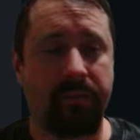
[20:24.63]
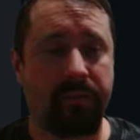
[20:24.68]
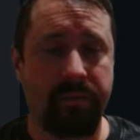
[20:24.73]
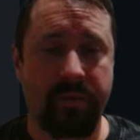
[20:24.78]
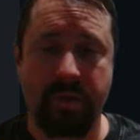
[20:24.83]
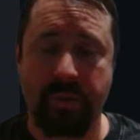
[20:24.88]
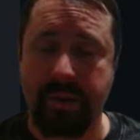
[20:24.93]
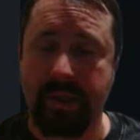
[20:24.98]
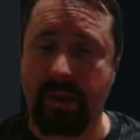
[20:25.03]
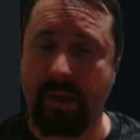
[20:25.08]

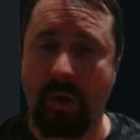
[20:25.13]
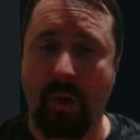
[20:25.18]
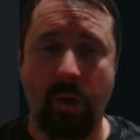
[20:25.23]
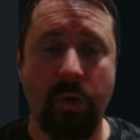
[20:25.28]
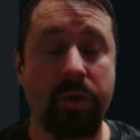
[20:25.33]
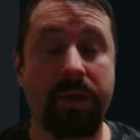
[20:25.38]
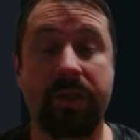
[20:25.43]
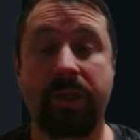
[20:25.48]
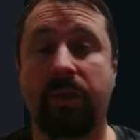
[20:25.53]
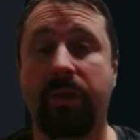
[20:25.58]
doing
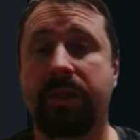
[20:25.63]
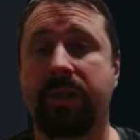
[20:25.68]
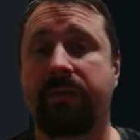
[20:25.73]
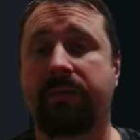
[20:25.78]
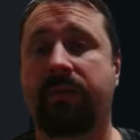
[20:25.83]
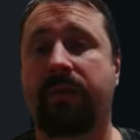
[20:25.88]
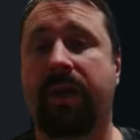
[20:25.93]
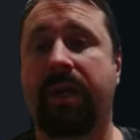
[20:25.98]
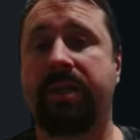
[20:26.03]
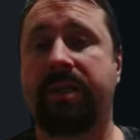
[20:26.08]
all sorts of
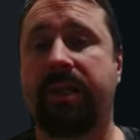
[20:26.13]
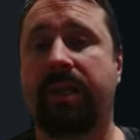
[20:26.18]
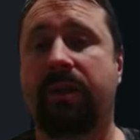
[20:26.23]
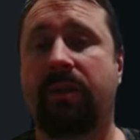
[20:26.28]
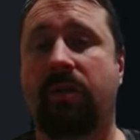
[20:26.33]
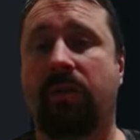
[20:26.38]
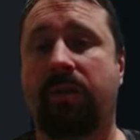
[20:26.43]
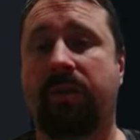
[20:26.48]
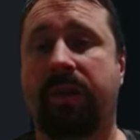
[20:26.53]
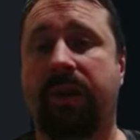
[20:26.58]
crazy and
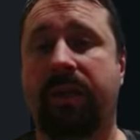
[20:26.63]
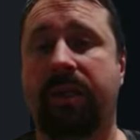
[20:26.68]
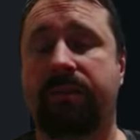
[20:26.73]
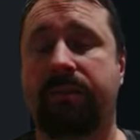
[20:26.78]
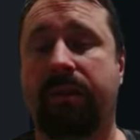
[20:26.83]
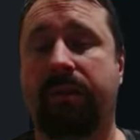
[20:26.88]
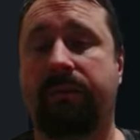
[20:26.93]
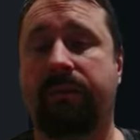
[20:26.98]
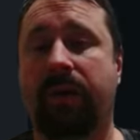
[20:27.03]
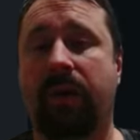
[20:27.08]
cool things
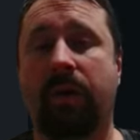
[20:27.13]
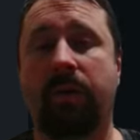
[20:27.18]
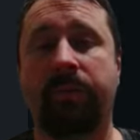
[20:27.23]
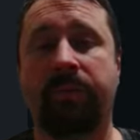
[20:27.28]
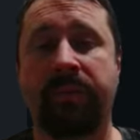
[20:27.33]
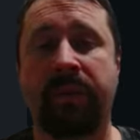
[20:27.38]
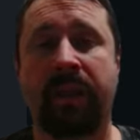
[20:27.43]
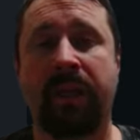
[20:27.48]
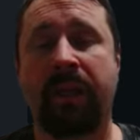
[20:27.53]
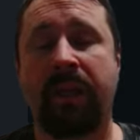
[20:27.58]
with Evolve.